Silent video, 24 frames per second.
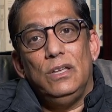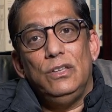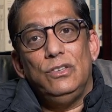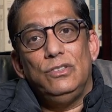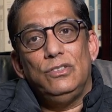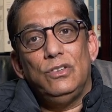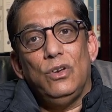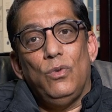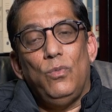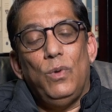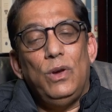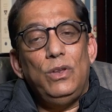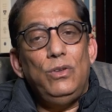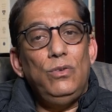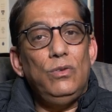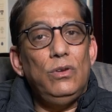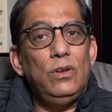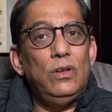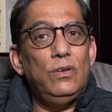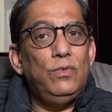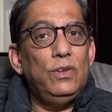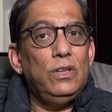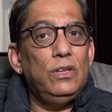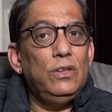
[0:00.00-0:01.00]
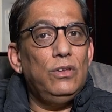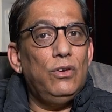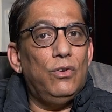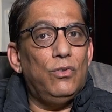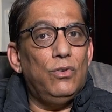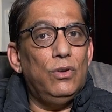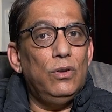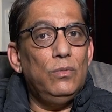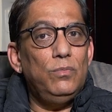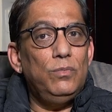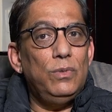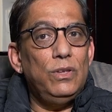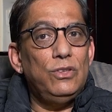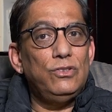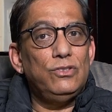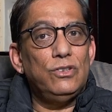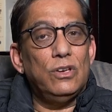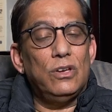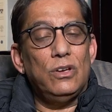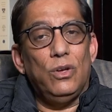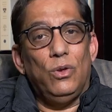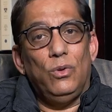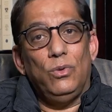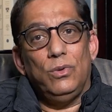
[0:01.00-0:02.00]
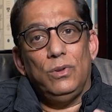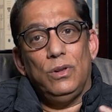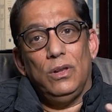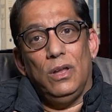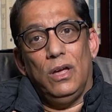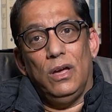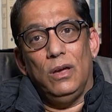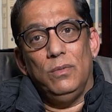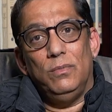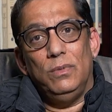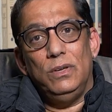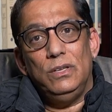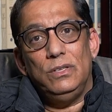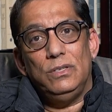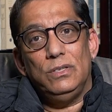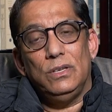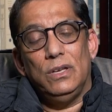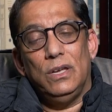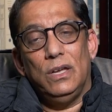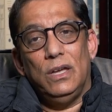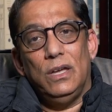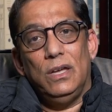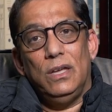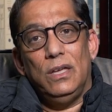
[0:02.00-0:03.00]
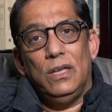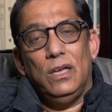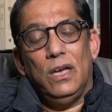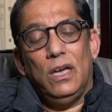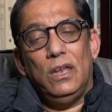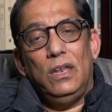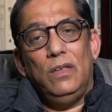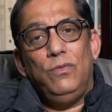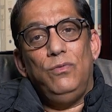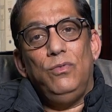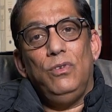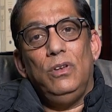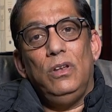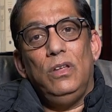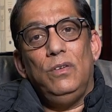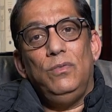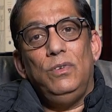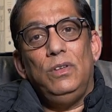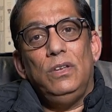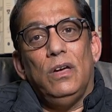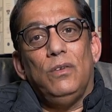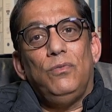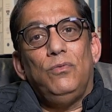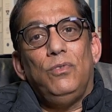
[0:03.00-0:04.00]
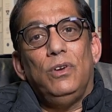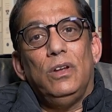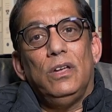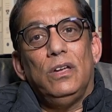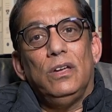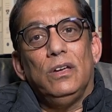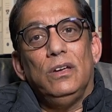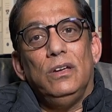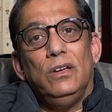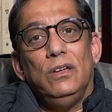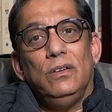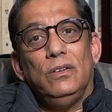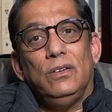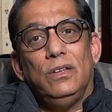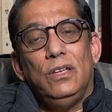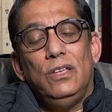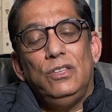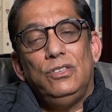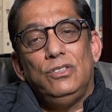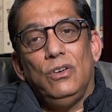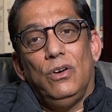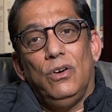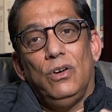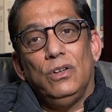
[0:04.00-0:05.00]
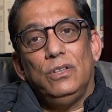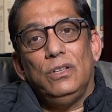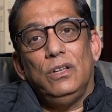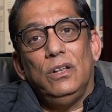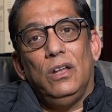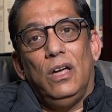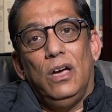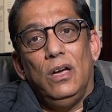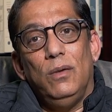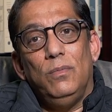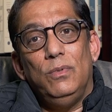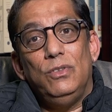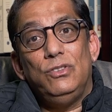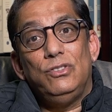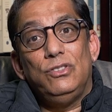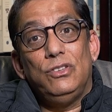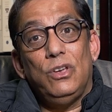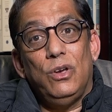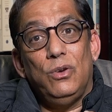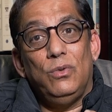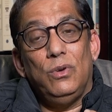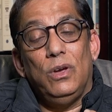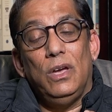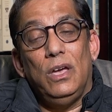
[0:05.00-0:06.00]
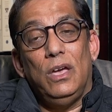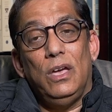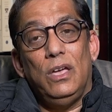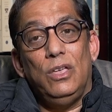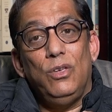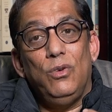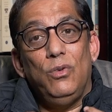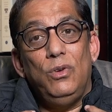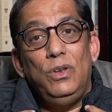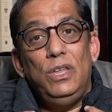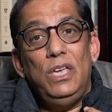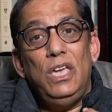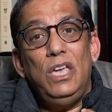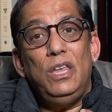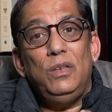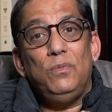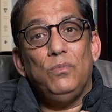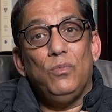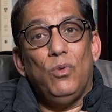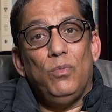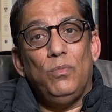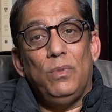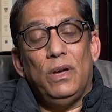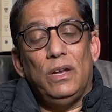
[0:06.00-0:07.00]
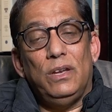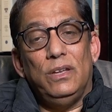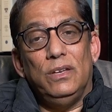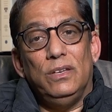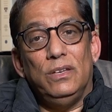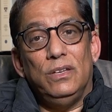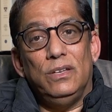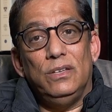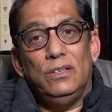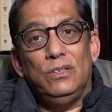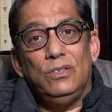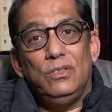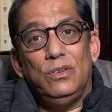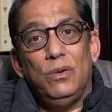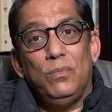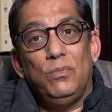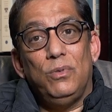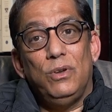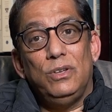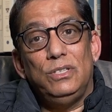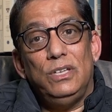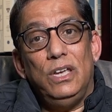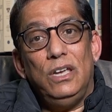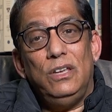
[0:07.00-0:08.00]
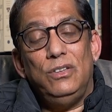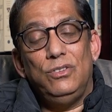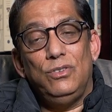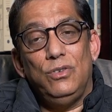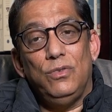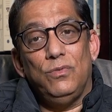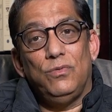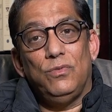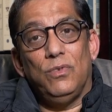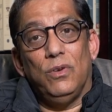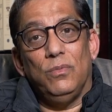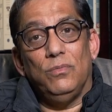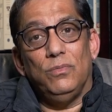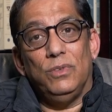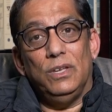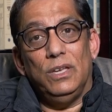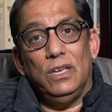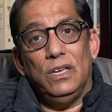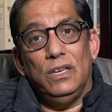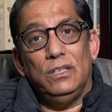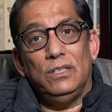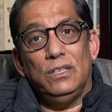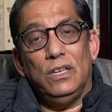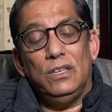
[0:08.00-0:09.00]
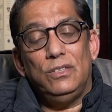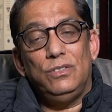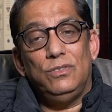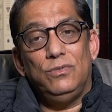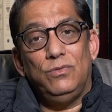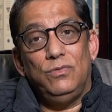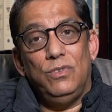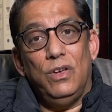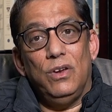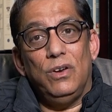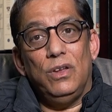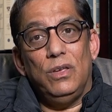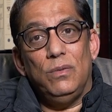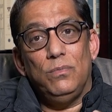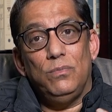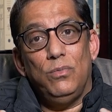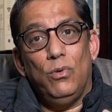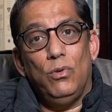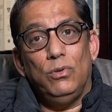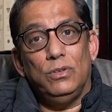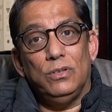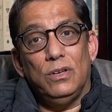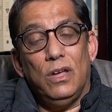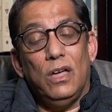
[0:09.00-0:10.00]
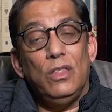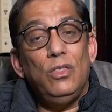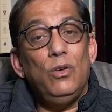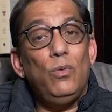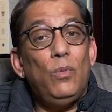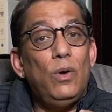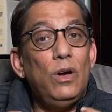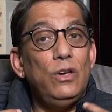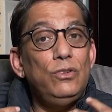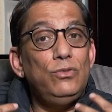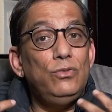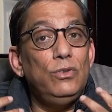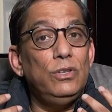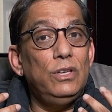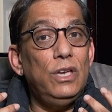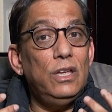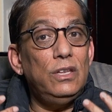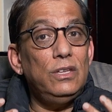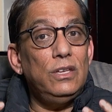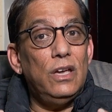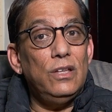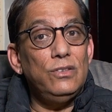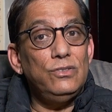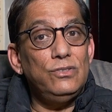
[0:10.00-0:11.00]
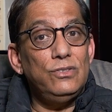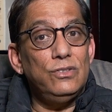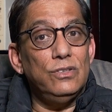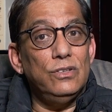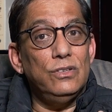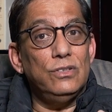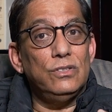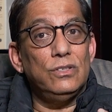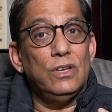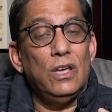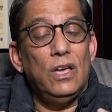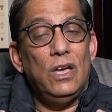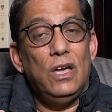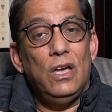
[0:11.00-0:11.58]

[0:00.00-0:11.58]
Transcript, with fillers: So when you live in Europe, it's a cold climate. And if you live in Africa, it's a hot climate. So you need more melanin to protect you from the heat. That's very important. Otherwise, you'll get cancers.